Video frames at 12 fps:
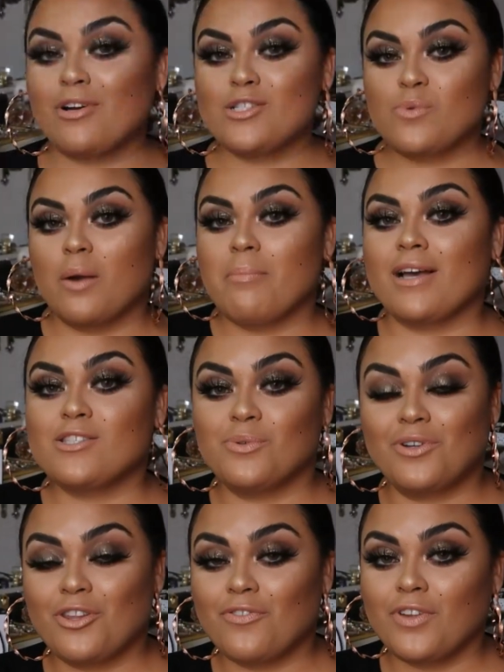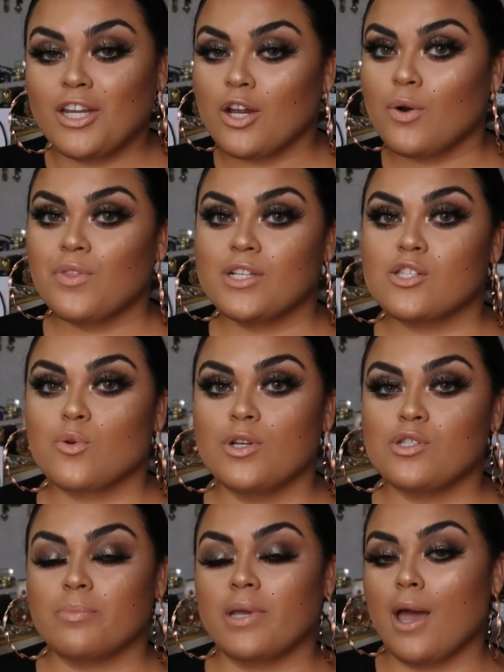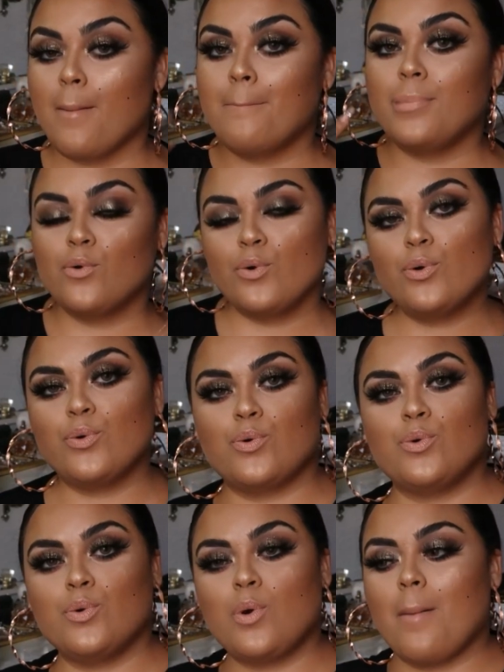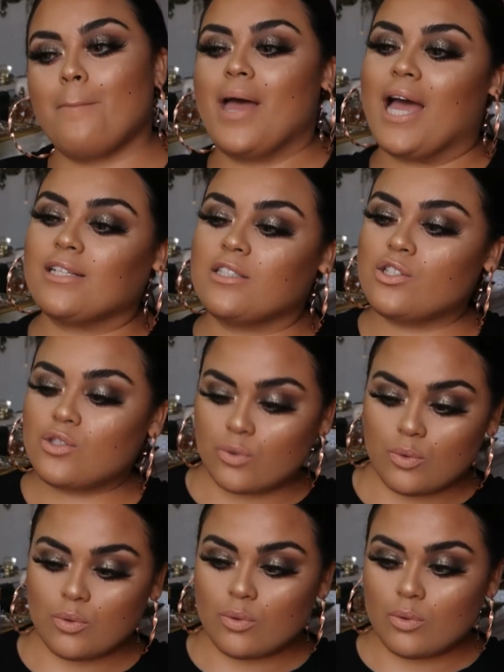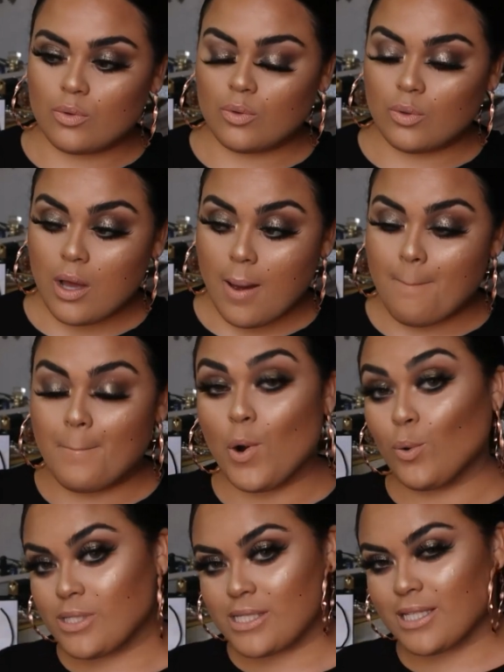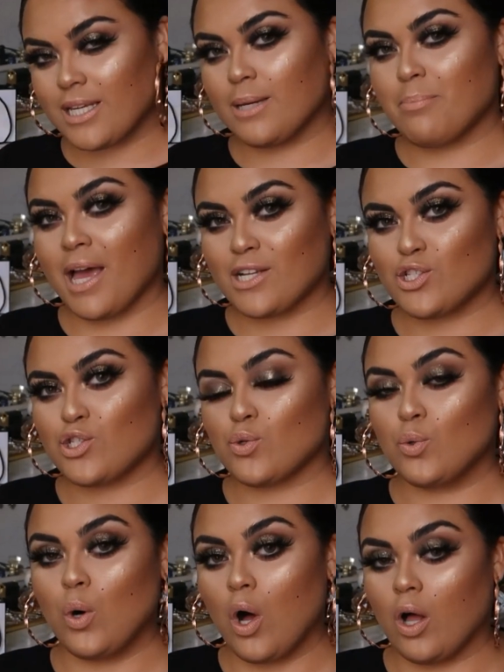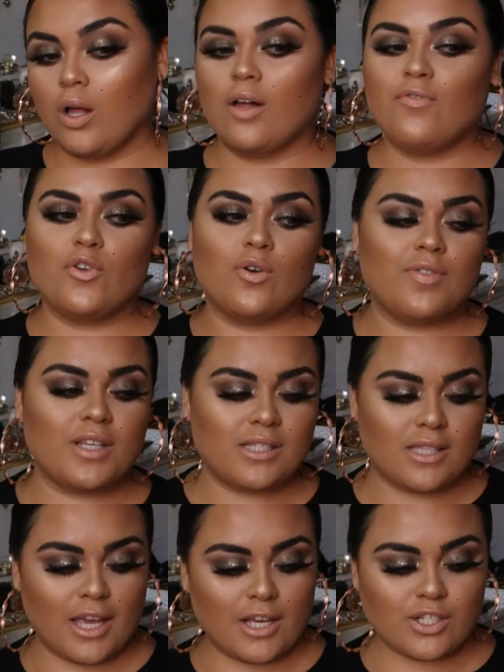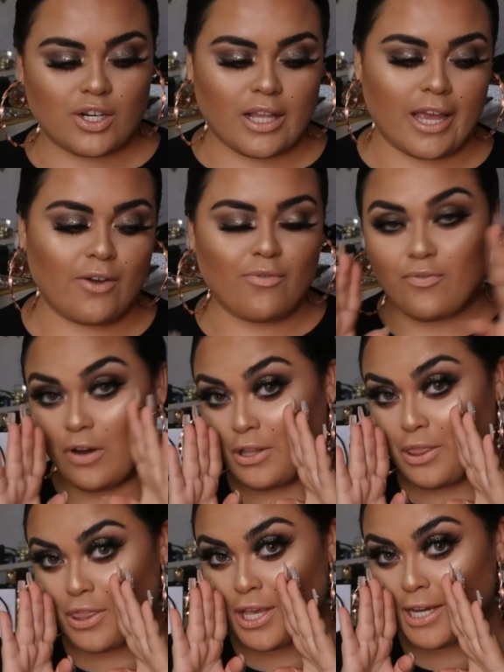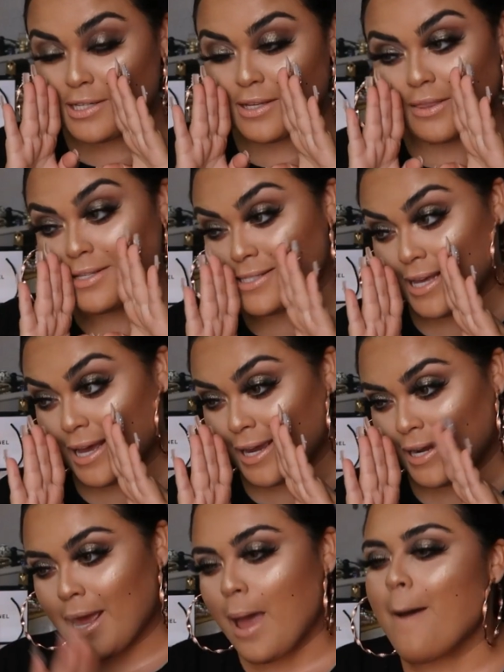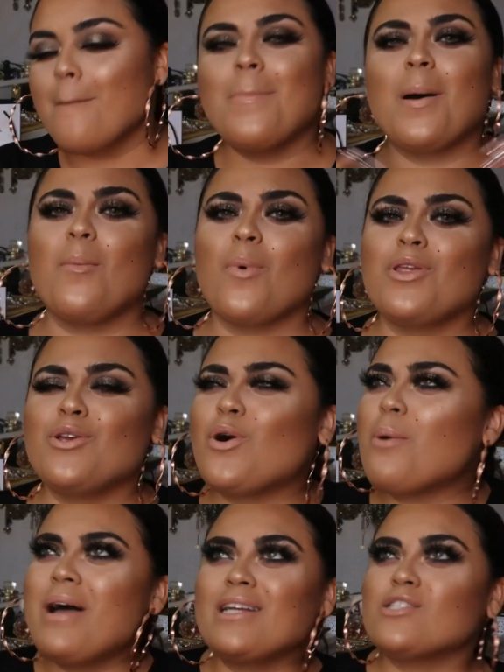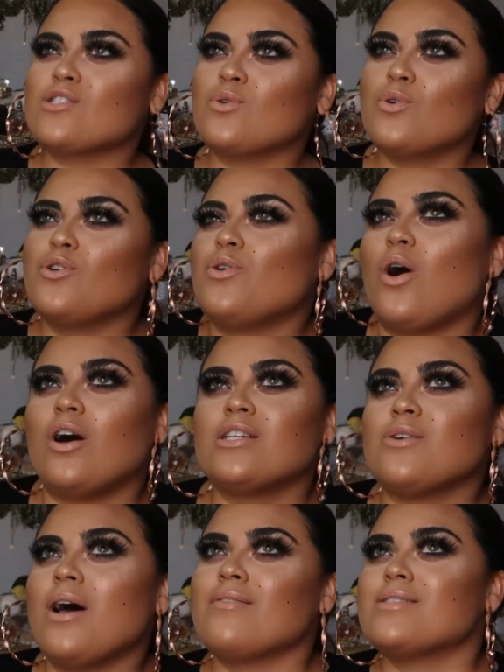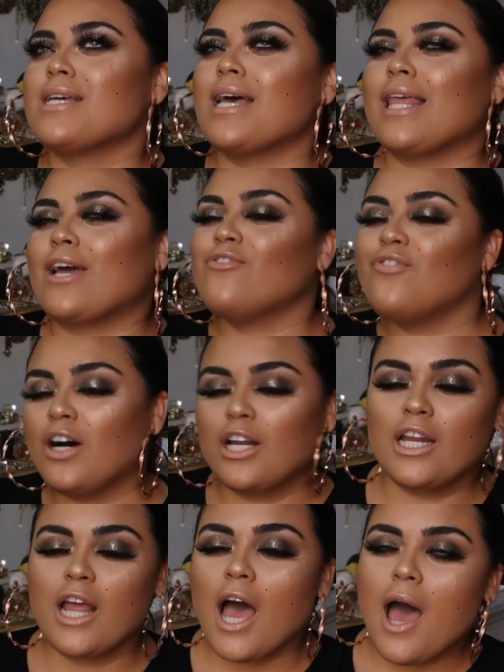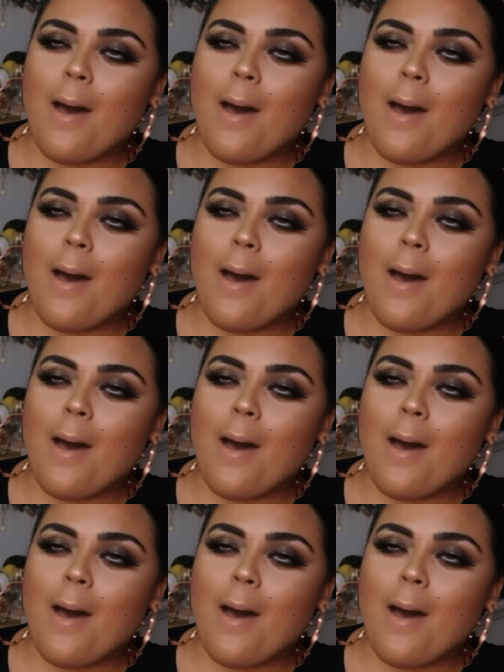girls, welcome back to another video. This is going to be a Boohoo back to school, mostly back to school haul. A few of these things are like fun things on the side, but when you go back to school you also have to get like fun